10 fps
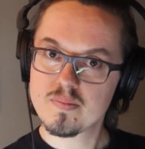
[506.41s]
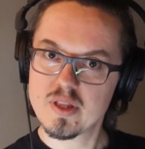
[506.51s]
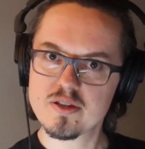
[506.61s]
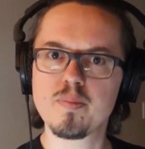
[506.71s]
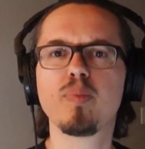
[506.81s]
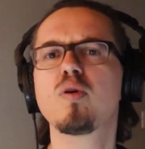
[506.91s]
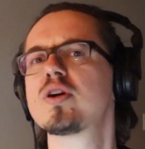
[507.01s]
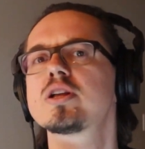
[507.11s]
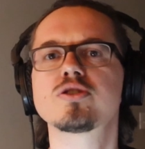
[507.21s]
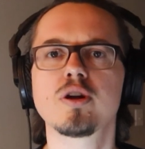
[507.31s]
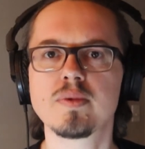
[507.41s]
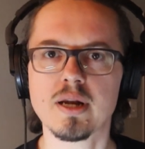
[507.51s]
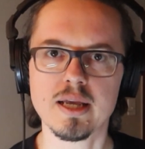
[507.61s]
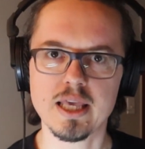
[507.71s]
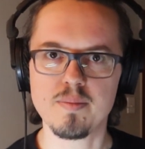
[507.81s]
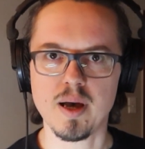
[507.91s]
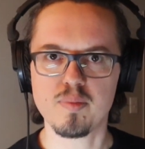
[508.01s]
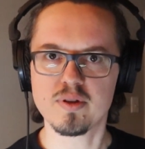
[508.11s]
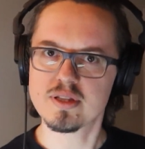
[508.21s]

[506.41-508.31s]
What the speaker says: It's a boring term that I came up with.